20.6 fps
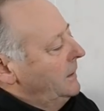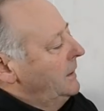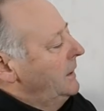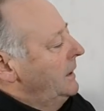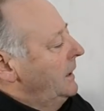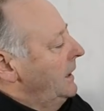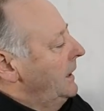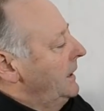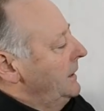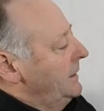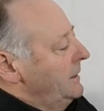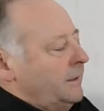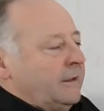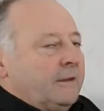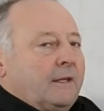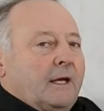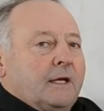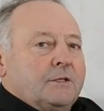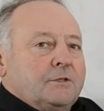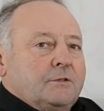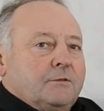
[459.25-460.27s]
and
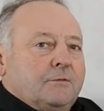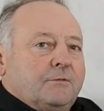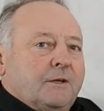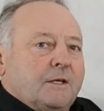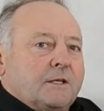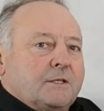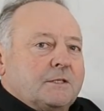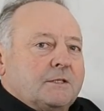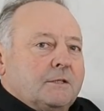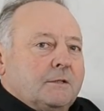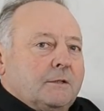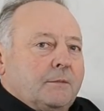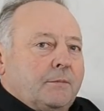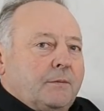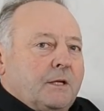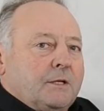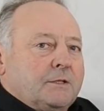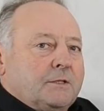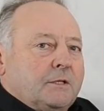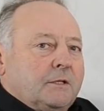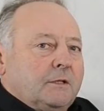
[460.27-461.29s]
that's you fixed the
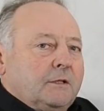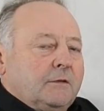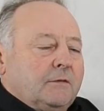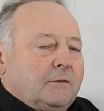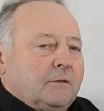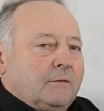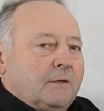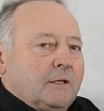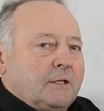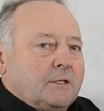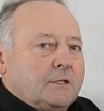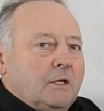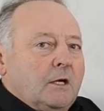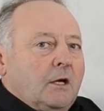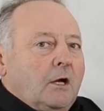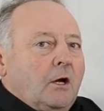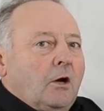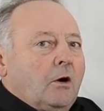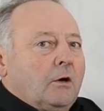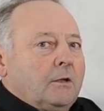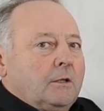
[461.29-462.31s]
pressure relief device
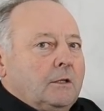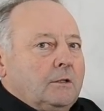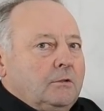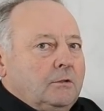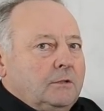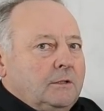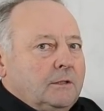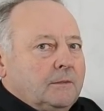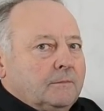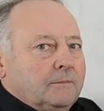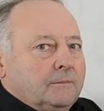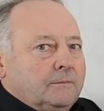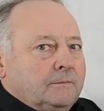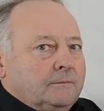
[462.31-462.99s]
on a NewTeam.